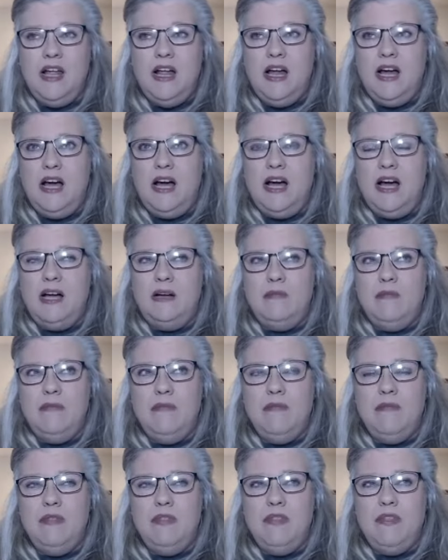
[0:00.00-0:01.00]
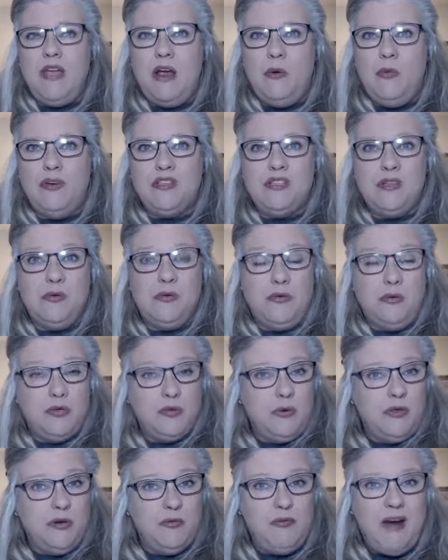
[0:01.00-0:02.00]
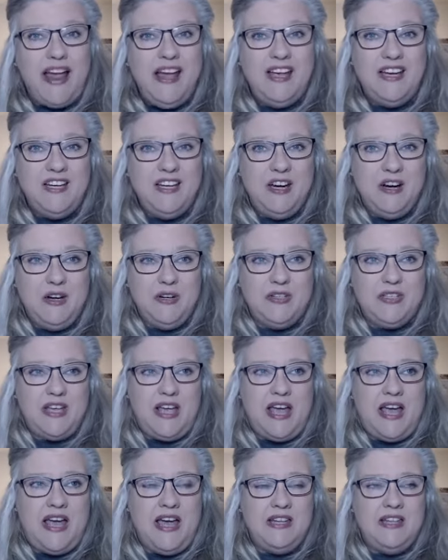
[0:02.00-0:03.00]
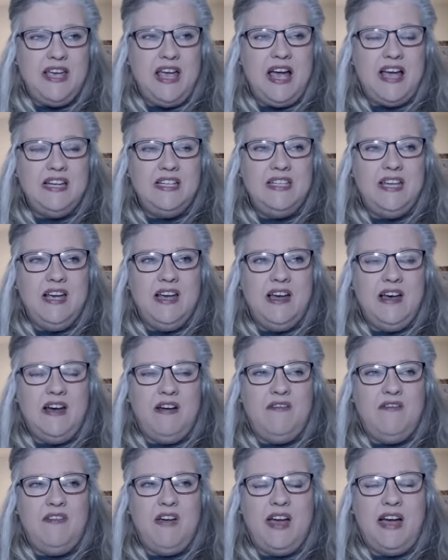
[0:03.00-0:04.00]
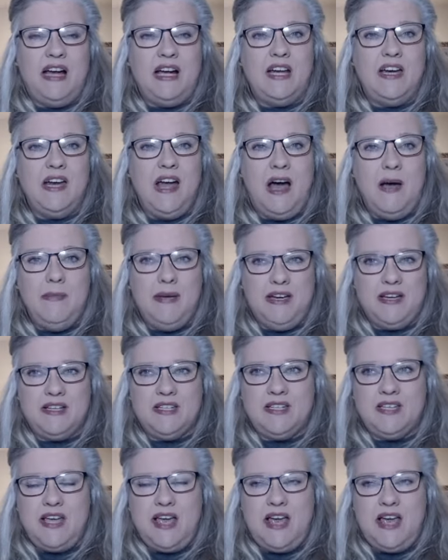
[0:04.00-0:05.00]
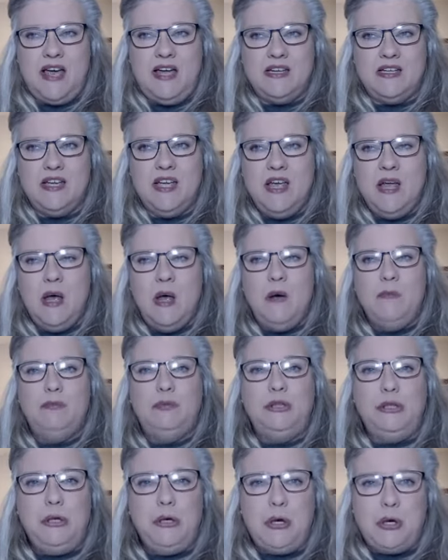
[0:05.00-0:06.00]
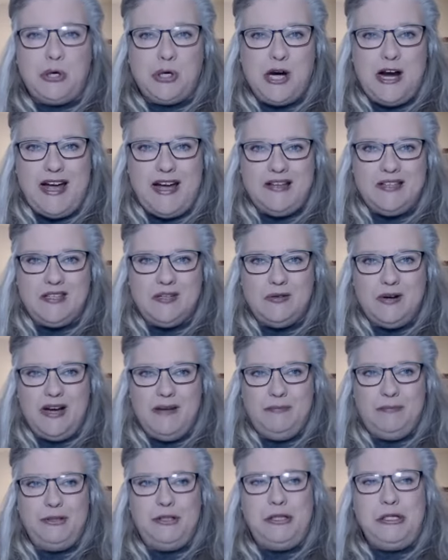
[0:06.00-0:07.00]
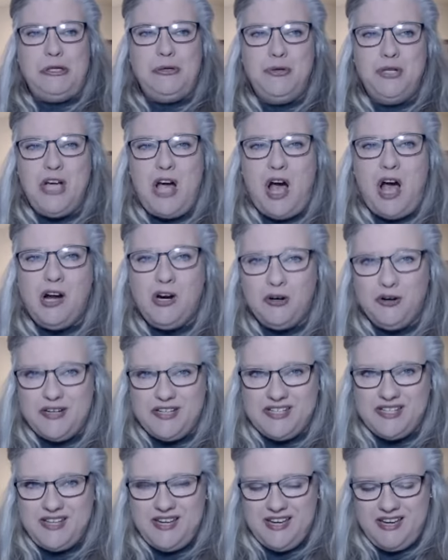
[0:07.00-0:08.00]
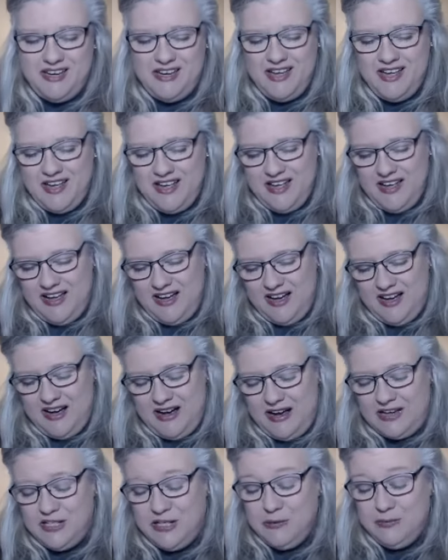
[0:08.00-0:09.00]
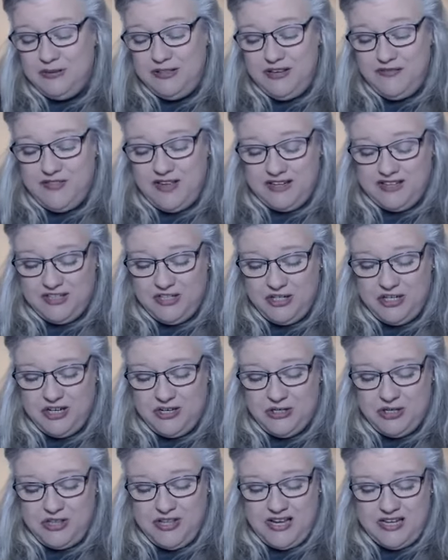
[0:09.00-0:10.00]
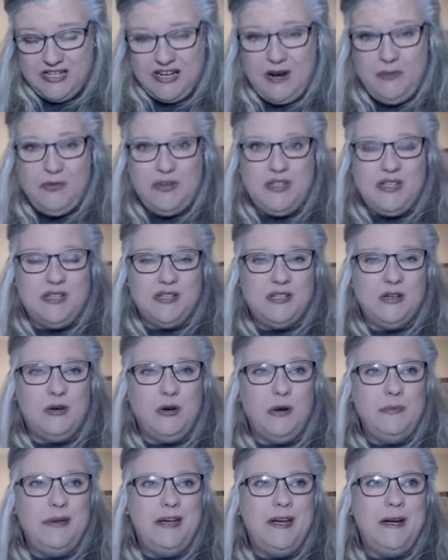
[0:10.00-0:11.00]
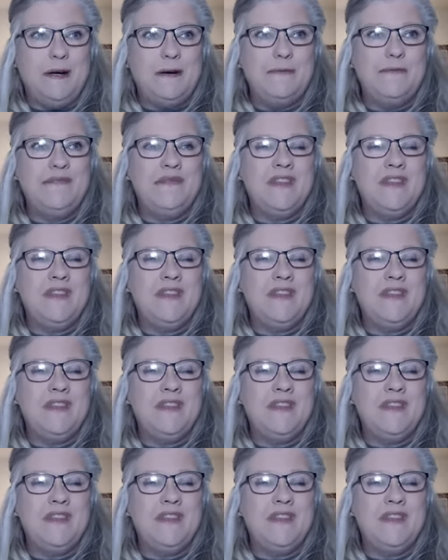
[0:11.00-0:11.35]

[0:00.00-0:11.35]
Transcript: um, there was the, those were the Reagan years, and the idea of economics and plutocrats, right? Plutocracy. Uh, I do believe that conjunction that time was in Scorpio.